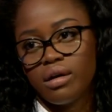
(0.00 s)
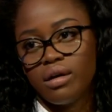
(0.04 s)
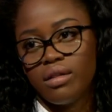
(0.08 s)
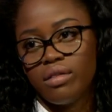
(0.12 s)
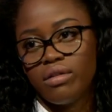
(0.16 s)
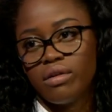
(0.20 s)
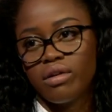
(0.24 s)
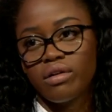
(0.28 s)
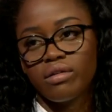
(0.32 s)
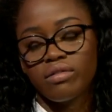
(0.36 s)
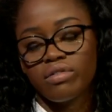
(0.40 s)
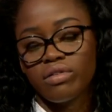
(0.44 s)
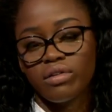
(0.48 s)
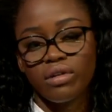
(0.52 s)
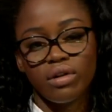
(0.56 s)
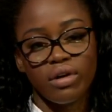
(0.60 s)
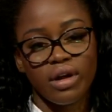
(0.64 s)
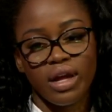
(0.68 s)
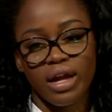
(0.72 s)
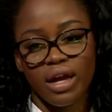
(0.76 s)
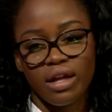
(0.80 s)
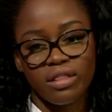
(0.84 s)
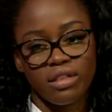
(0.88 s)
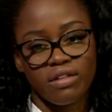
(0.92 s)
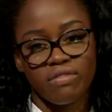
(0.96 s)
They're
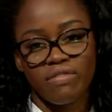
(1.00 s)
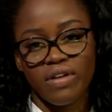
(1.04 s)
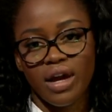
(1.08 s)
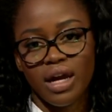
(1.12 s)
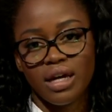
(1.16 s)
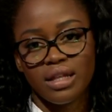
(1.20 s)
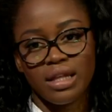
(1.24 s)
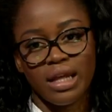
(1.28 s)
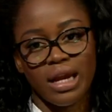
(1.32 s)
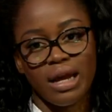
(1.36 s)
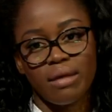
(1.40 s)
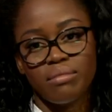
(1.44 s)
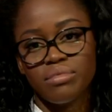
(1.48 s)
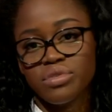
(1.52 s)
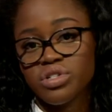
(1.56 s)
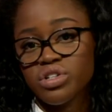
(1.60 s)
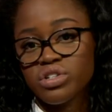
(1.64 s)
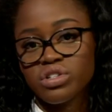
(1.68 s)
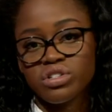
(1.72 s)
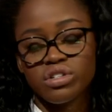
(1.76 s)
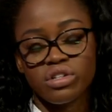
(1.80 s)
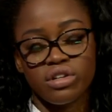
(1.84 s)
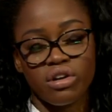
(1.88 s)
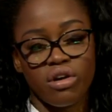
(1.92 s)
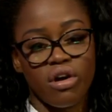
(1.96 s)
looking at the fact that I'm
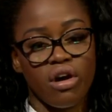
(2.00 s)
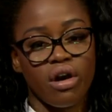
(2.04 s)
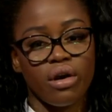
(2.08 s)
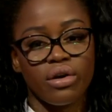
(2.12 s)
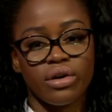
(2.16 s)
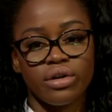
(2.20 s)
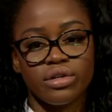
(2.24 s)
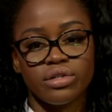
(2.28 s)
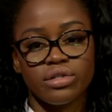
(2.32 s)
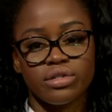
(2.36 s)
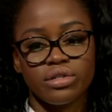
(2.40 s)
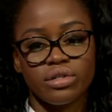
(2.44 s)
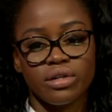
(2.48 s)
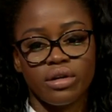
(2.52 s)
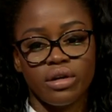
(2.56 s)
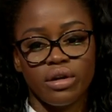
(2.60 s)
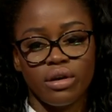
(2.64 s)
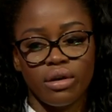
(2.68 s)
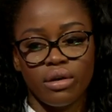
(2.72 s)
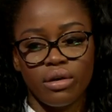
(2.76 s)
just an artist